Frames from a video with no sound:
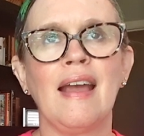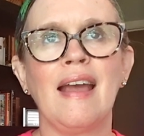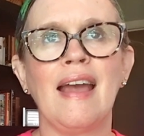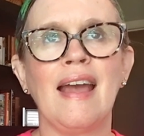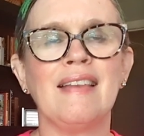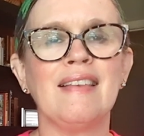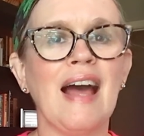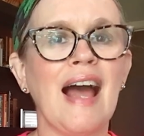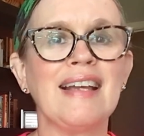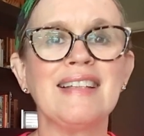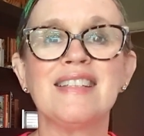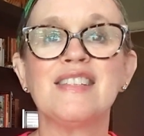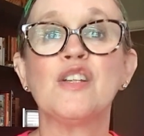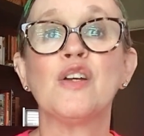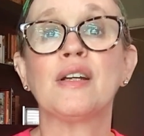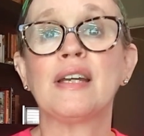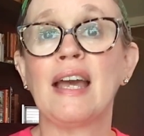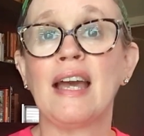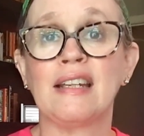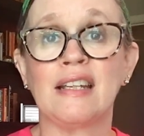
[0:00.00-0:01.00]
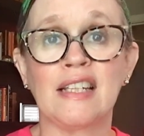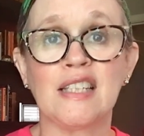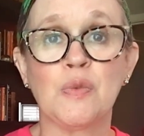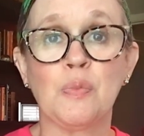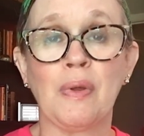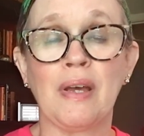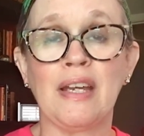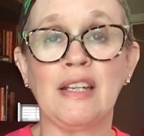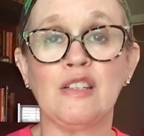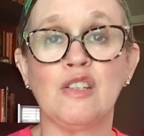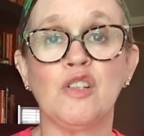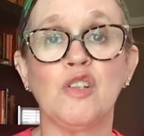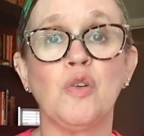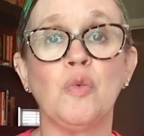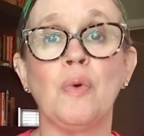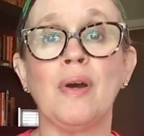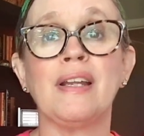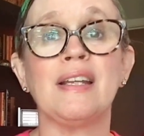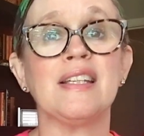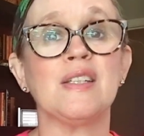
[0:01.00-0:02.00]
and I still can't explain to you
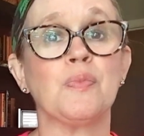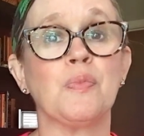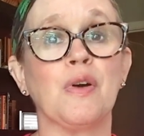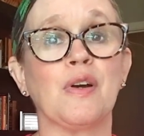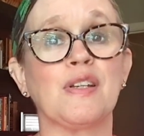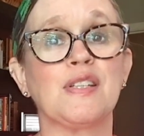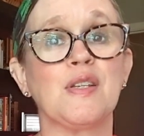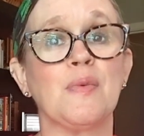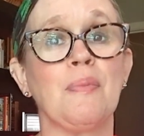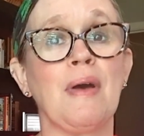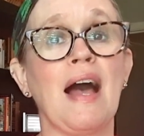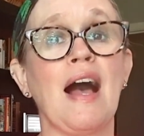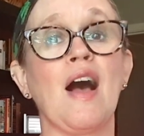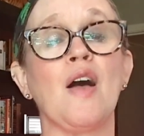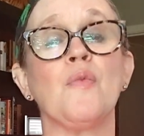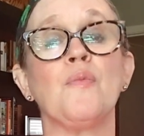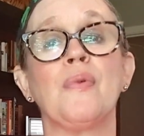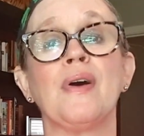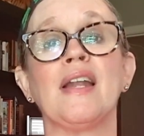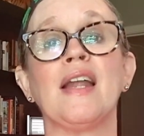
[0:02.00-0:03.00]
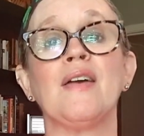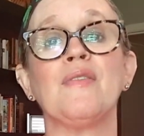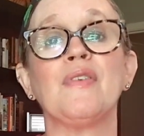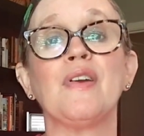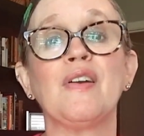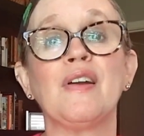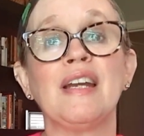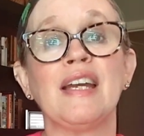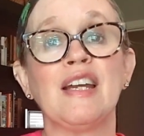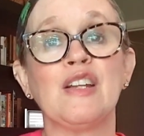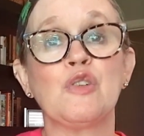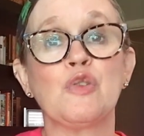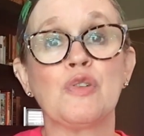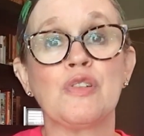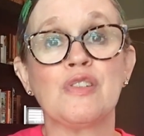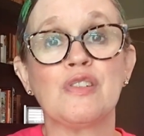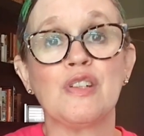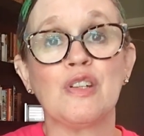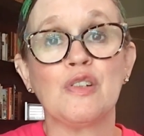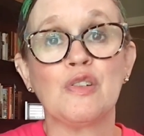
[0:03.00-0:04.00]
what his book's about, but I'm very
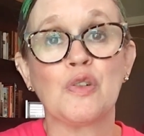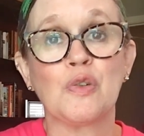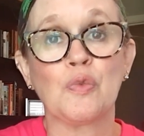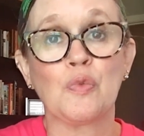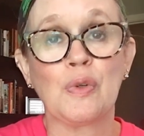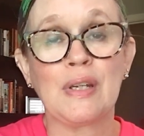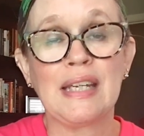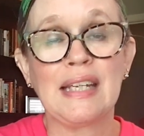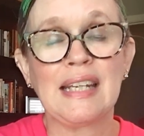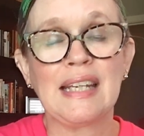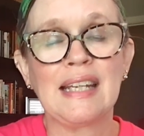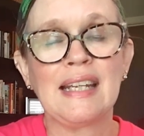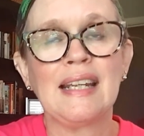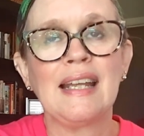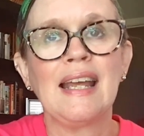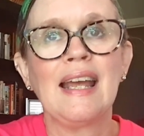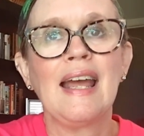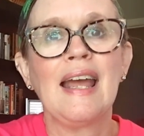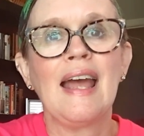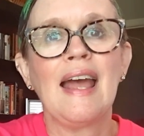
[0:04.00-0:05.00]
interested to read it.